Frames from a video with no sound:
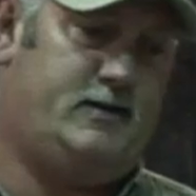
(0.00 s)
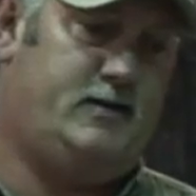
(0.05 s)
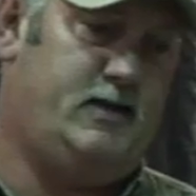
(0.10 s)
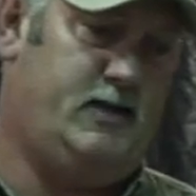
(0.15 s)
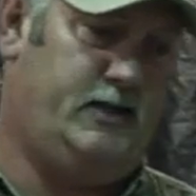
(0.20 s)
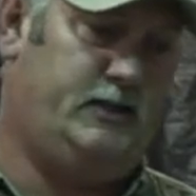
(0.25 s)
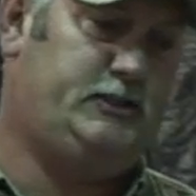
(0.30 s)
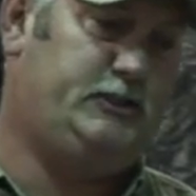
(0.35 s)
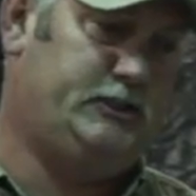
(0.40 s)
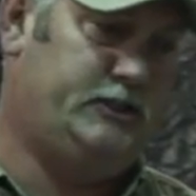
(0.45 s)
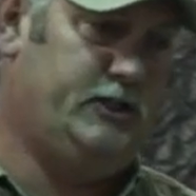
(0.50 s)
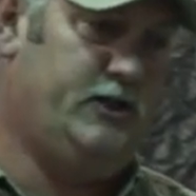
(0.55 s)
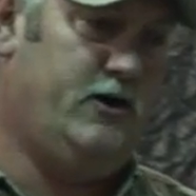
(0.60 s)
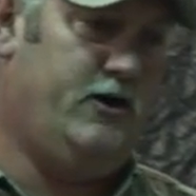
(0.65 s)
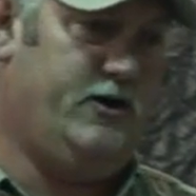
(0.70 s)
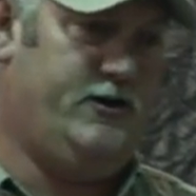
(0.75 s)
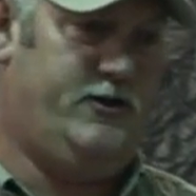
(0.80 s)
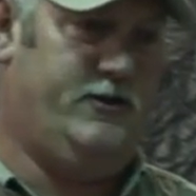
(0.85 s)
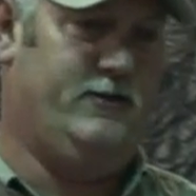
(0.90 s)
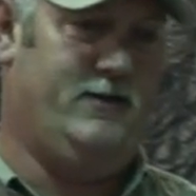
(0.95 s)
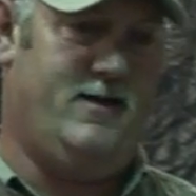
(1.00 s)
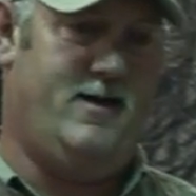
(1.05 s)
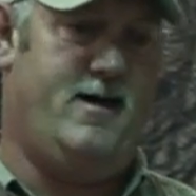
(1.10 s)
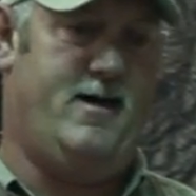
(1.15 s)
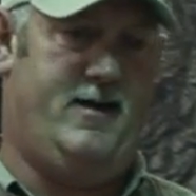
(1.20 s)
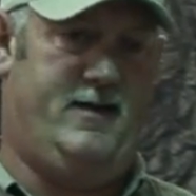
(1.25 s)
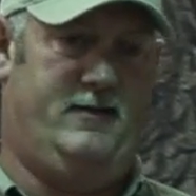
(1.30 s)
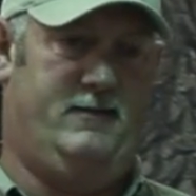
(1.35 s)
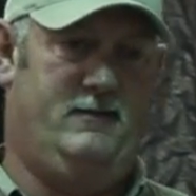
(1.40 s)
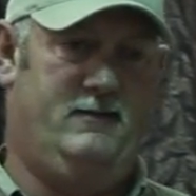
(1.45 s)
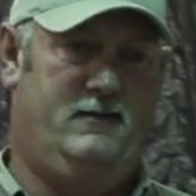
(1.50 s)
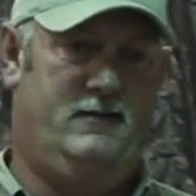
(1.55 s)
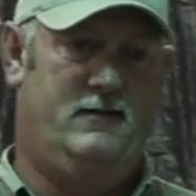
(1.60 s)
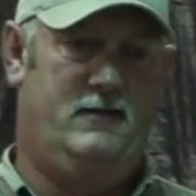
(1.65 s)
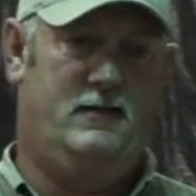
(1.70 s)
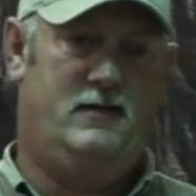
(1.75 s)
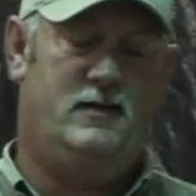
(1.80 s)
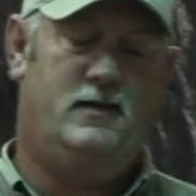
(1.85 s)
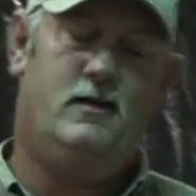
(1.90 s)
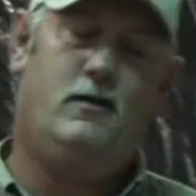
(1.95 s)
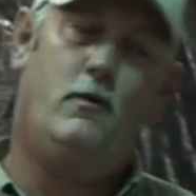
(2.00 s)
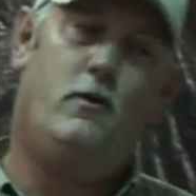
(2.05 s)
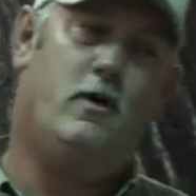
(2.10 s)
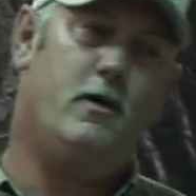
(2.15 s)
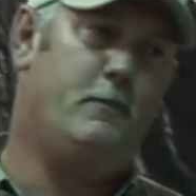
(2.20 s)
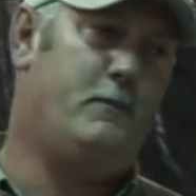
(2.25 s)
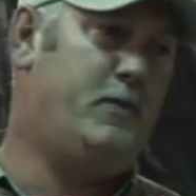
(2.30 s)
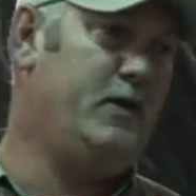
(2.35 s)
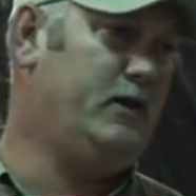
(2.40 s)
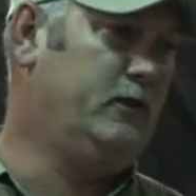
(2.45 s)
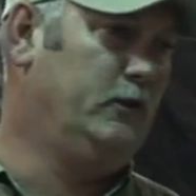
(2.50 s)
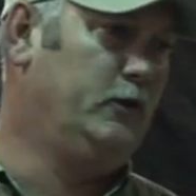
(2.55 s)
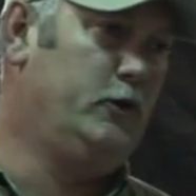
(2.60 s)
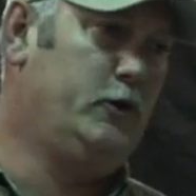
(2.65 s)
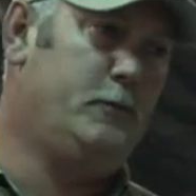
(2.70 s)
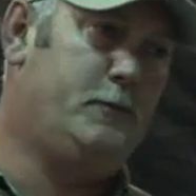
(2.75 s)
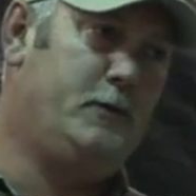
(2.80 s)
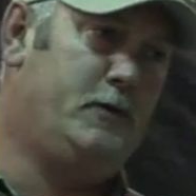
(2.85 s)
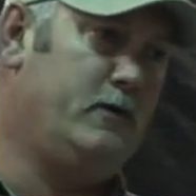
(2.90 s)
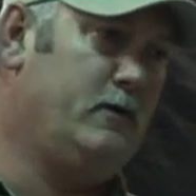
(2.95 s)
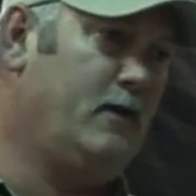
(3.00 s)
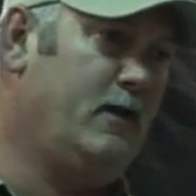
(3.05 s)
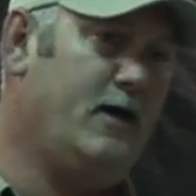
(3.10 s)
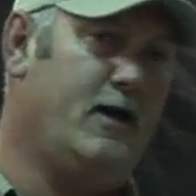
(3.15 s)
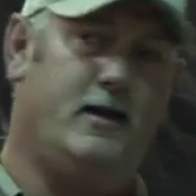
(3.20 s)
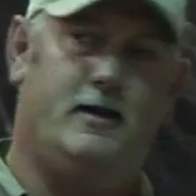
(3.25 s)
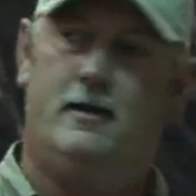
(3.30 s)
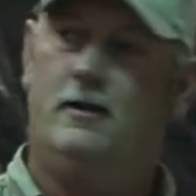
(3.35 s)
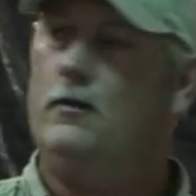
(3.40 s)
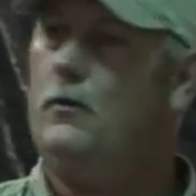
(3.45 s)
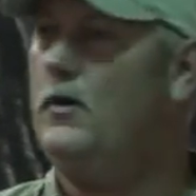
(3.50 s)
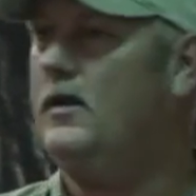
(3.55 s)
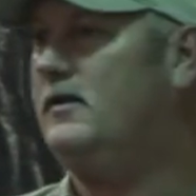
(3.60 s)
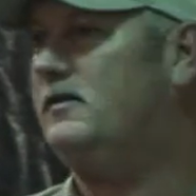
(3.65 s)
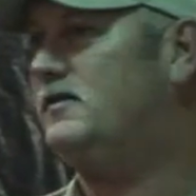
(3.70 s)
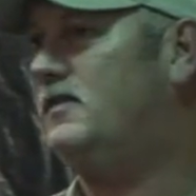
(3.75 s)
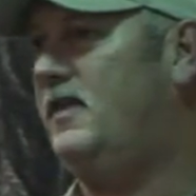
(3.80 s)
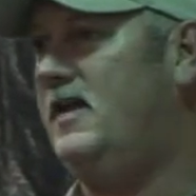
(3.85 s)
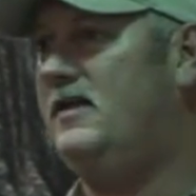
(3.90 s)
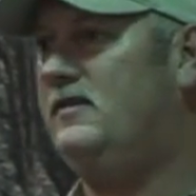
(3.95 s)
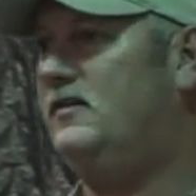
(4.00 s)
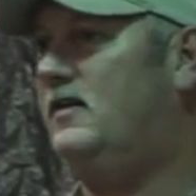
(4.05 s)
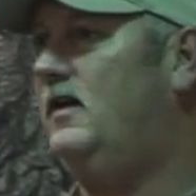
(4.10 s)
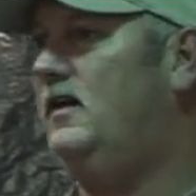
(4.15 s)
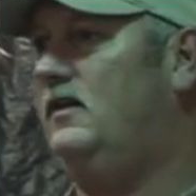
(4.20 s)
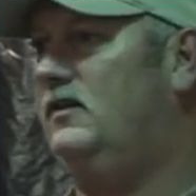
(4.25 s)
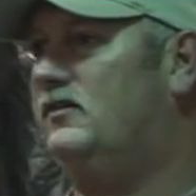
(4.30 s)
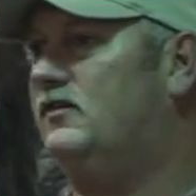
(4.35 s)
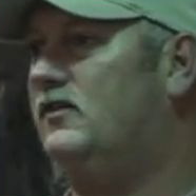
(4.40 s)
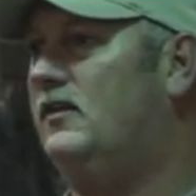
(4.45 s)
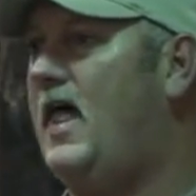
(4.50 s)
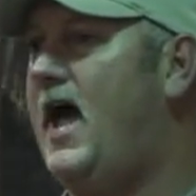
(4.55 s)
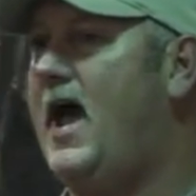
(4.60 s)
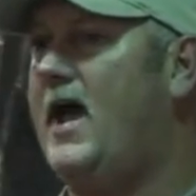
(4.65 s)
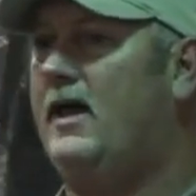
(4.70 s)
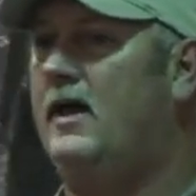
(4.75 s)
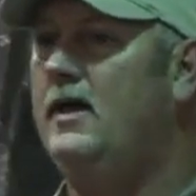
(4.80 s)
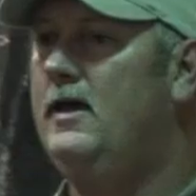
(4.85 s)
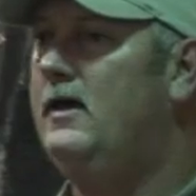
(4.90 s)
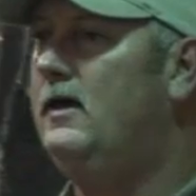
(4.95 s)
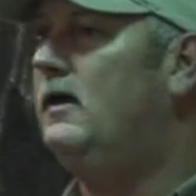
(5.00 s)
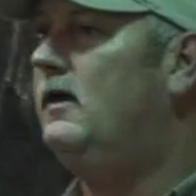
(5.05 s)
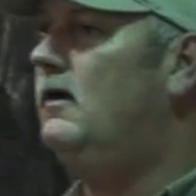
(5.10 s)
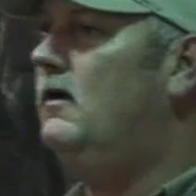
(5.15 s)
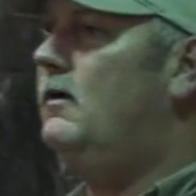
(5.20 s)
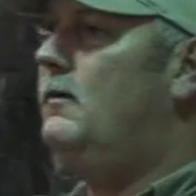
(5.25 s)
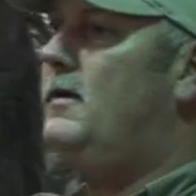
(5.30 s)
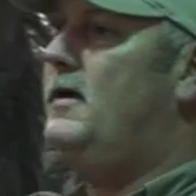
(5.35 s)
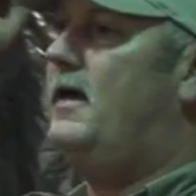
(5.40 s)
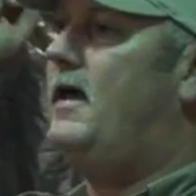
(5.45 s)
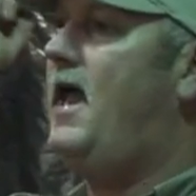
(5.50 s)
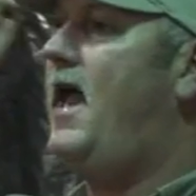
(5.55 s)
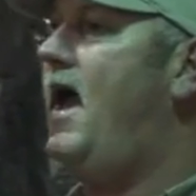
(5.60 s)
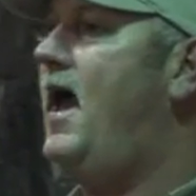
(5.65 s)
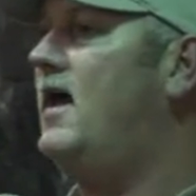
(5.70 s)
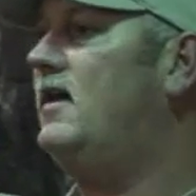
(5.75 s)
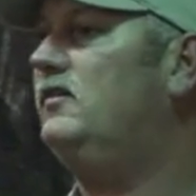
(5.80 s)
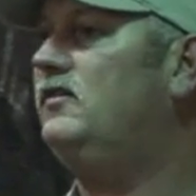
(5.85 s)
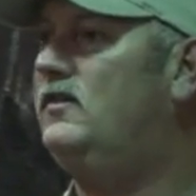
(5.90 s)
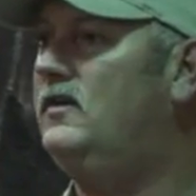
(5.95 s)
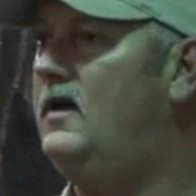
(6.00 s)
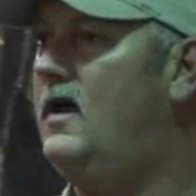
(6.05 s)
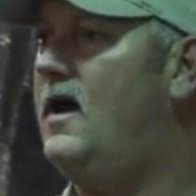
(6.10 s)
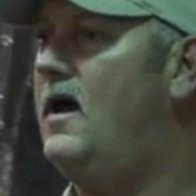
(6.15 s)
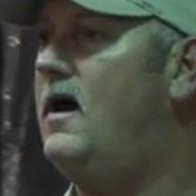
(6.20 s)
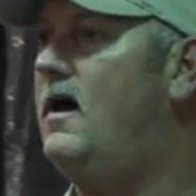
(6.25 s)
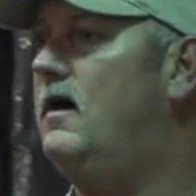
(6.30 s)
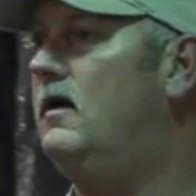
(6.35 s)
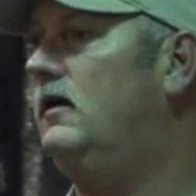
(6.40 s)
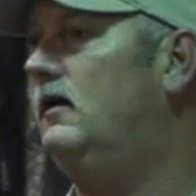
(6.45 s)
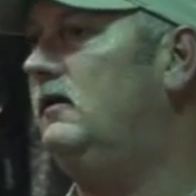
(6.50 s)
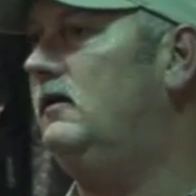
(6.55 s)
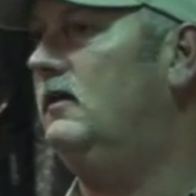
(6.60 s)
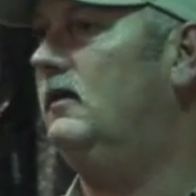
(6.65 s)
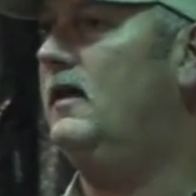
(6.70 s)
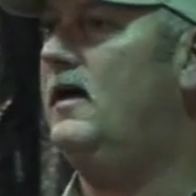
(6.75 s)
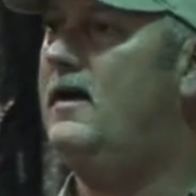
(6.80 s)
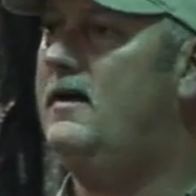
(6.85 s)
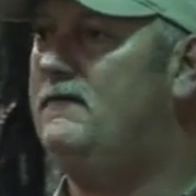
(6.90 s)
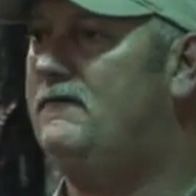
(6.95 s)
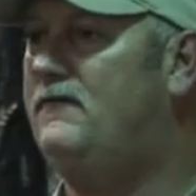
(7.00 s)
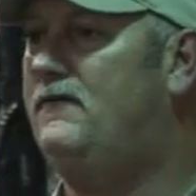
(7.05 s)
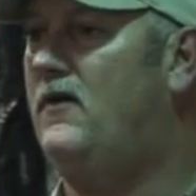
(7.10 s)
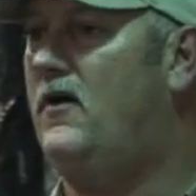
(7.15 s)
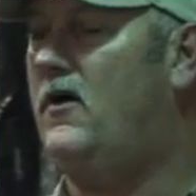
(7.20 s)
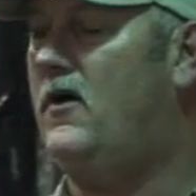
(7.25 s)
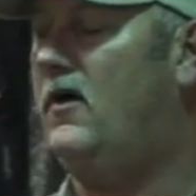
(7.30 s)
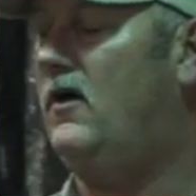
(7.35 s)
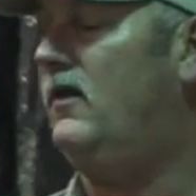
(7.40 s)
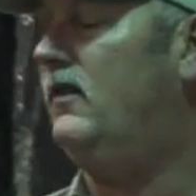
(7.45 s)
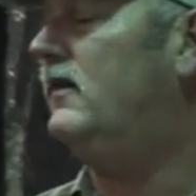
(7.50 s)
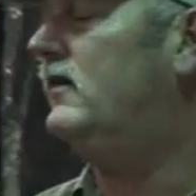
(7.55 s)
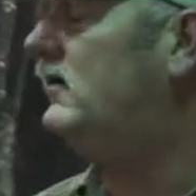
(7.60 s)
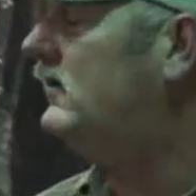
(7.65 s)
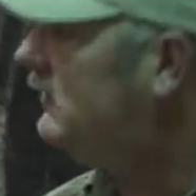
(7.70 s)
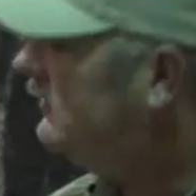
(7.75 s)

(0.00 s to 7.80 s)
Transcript: tension on your line. You don't want a big loop in your line. You don't want things getting slack. You don't want to be casting out, you let it fall, then you